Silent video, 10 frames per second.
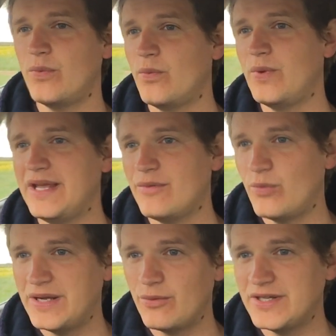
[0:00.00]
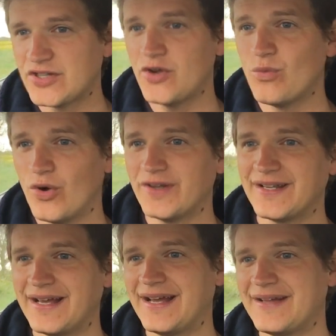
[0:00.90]
We don't want
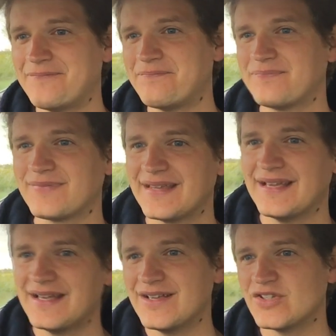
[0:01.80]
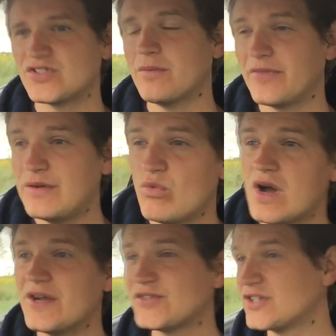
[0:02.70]
something
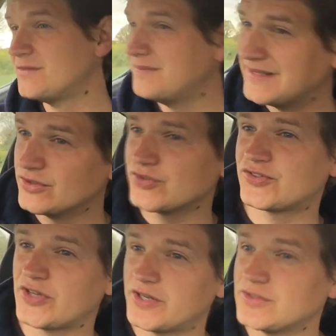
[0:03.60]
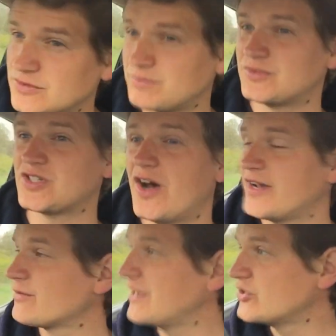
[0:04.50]
worse than a millstone tied
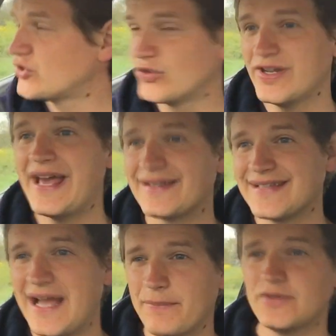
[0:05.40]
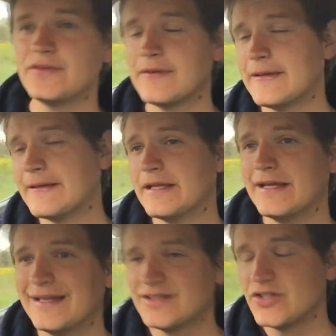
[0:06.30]
around your neck to happen
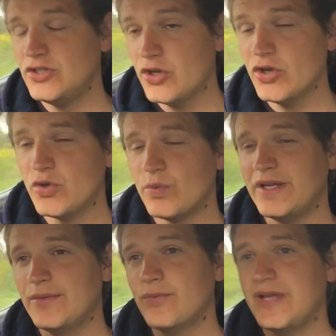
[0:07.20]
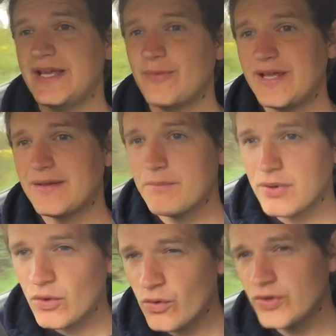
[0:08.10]
to you. We
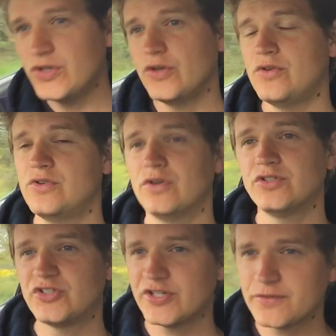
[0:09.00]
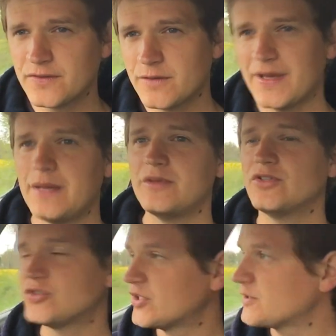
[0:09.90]
implore you, not just for the babies,
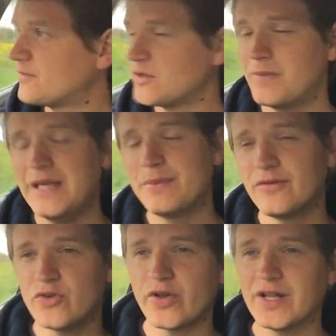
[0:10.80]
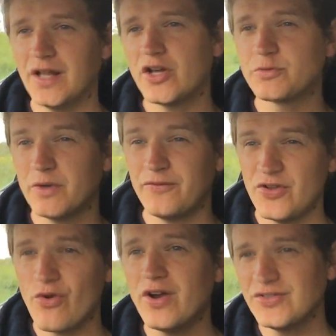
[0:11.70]
not just for the people of God at large, but for
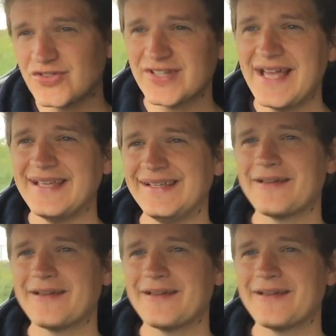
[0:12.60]
your own sake,